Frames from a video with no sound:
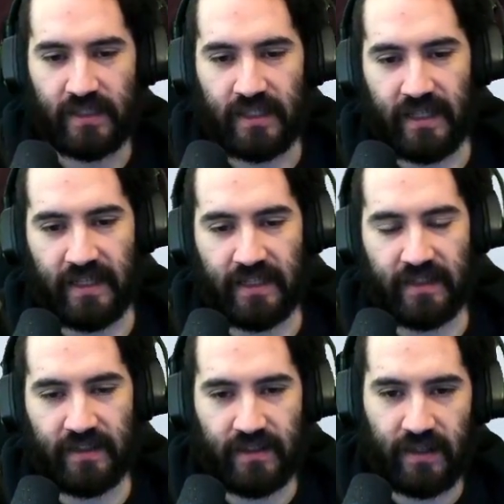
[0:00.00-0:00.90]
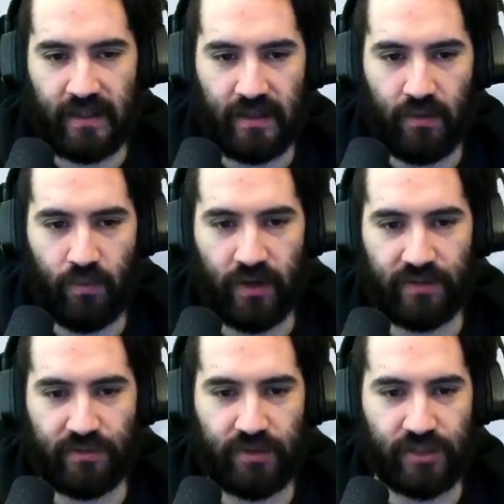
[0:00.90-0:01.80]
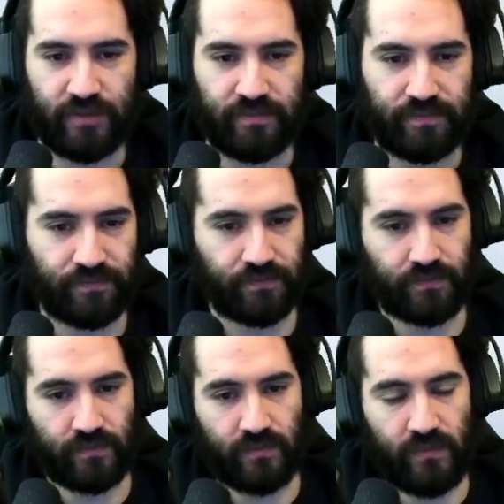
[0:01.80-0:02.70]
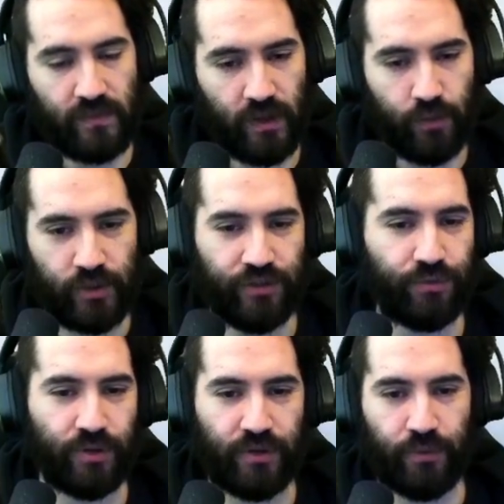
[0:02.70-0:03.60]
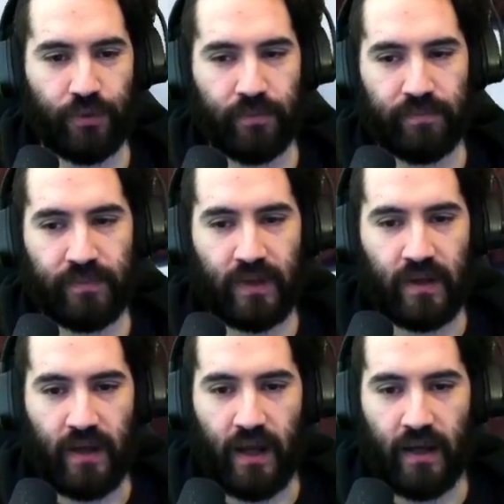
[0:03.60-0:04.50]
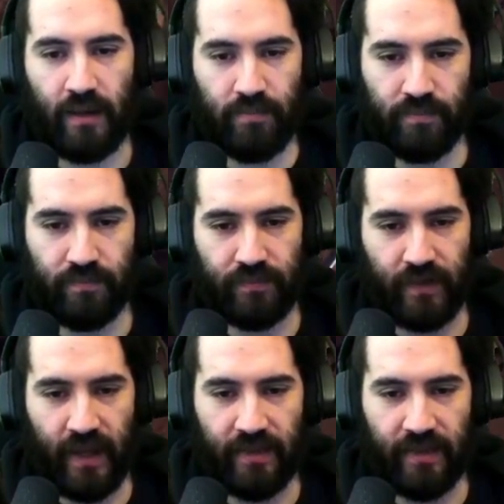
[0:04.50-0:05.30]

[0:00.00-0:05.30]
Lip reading: in one escalation, which is really cool. And